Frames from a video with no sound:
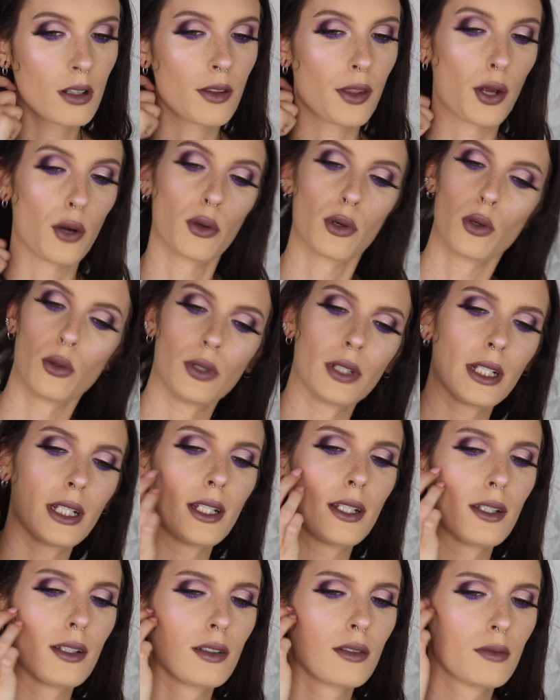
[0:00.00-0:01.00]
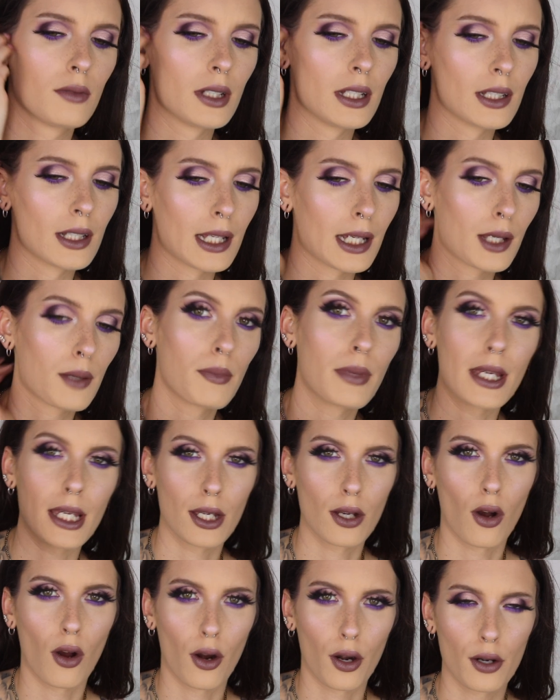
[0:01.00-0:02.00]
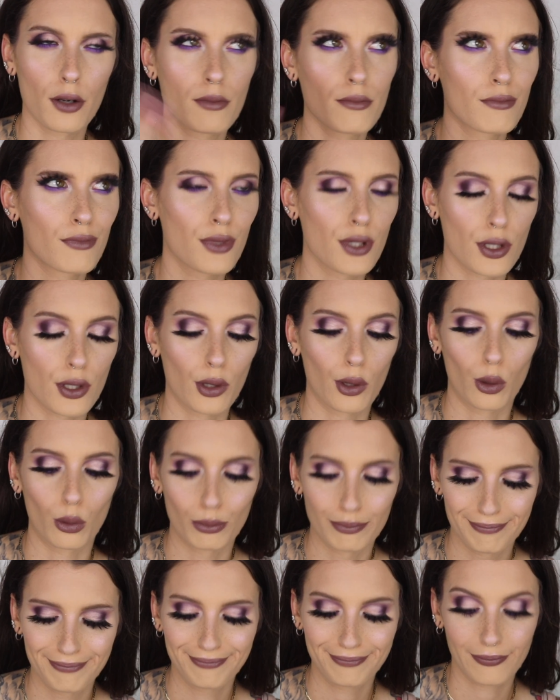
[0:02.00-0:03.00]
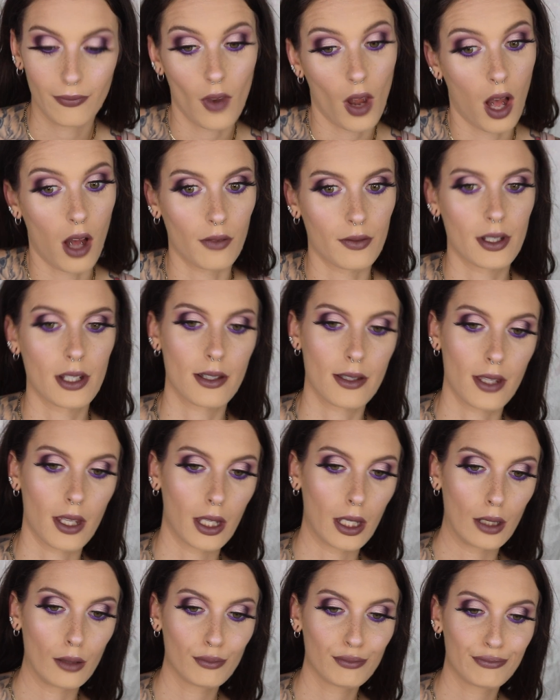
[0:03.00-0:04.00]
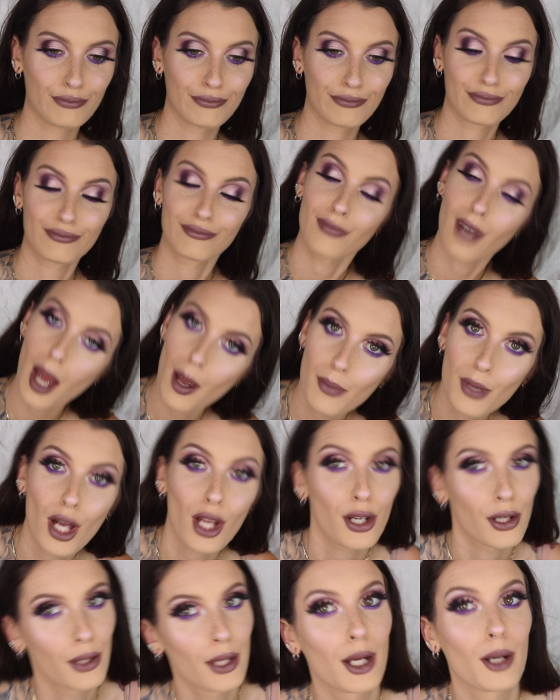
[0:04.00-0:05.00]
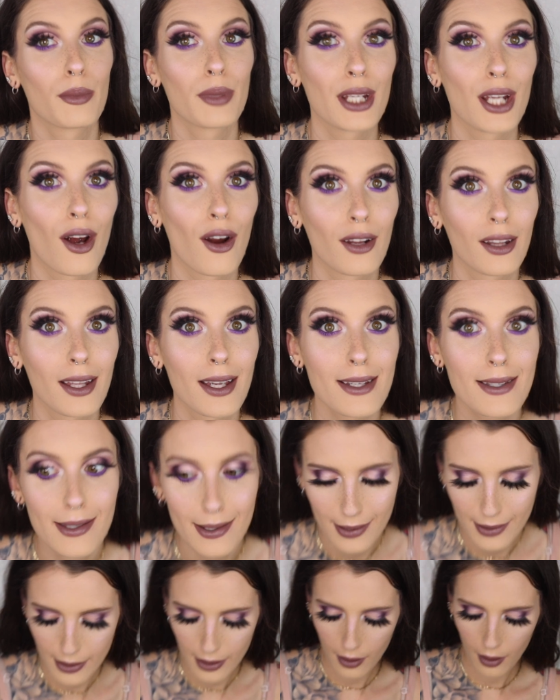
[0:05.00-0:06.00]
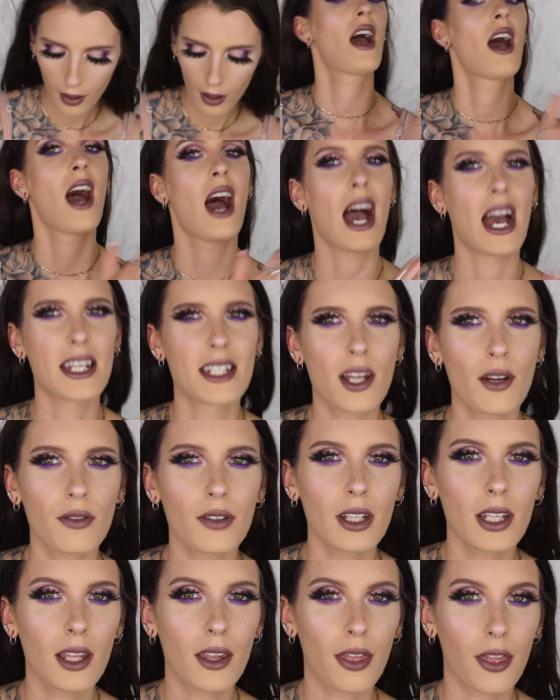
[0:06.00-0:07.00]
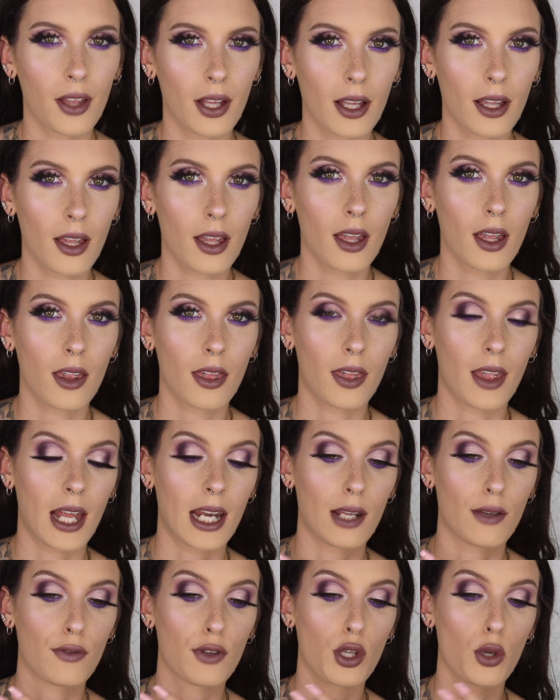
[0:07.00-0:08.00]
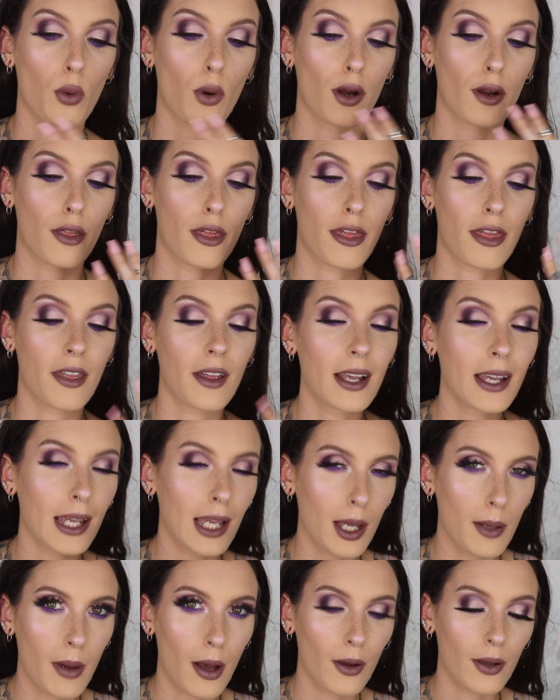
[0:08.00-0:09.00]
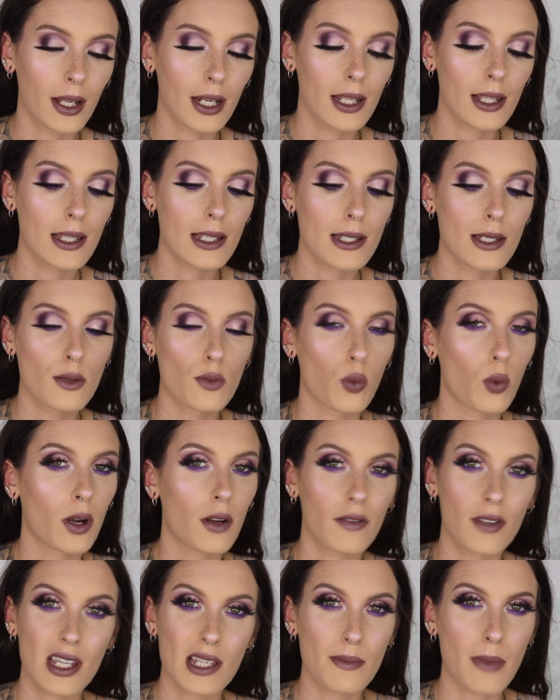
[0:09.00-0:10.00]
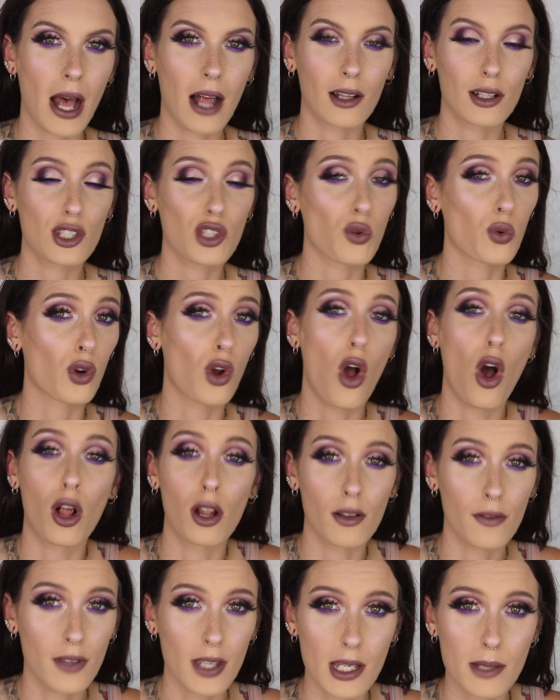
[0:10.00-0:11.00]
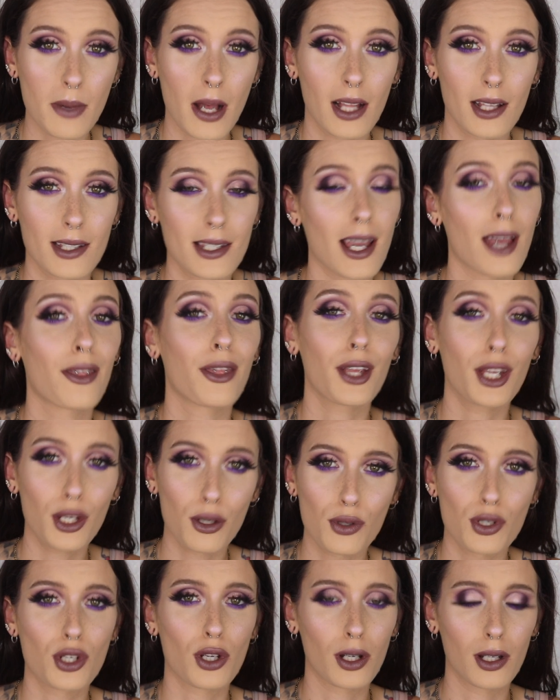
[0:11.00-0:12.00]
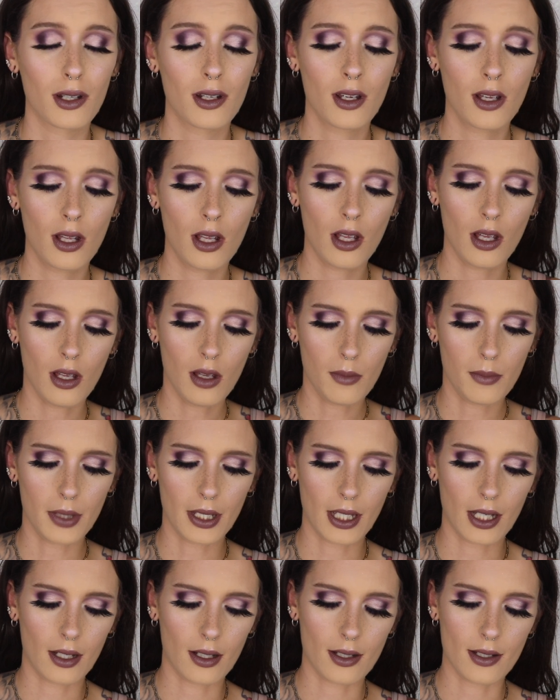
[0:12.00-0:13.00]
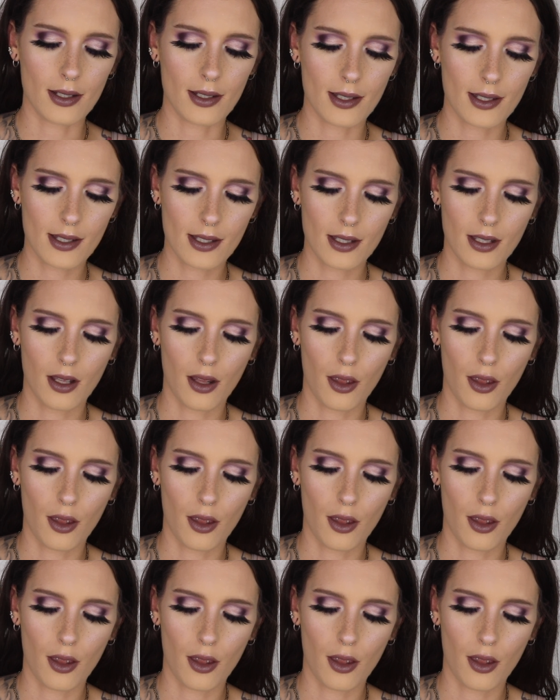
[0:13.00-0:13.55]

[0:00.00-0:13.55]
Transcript: They were only in like PR, so obviously I'm not on their PR list. I definitely think that if you are thinking about getting one of these palettes or all of these palettes, I think you should, because